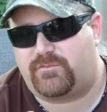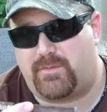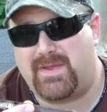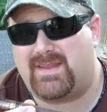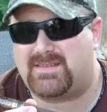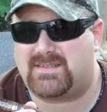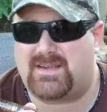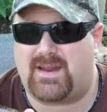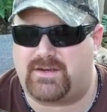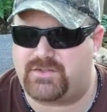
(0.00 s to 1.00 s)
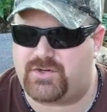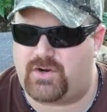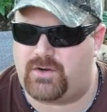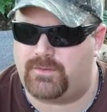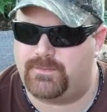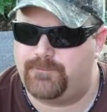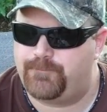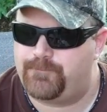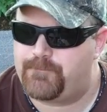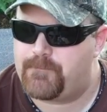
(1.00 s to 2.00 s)
For me, this is kind of strong.
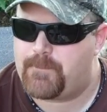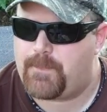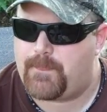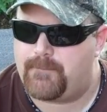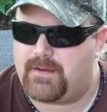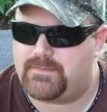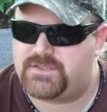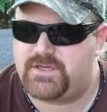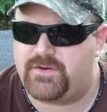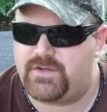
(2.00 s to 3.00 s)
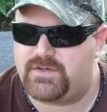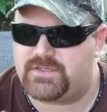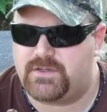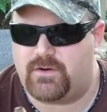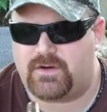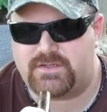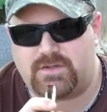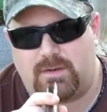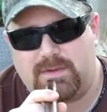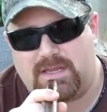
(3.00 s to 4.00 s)
I'm still new to cigars,
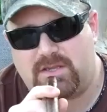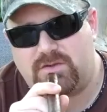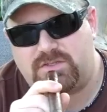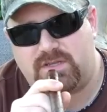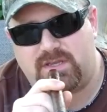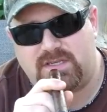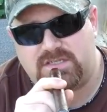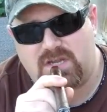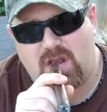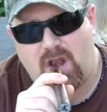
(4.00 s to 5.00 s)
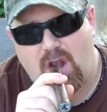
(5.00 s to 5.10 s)
so I'm getting used to this.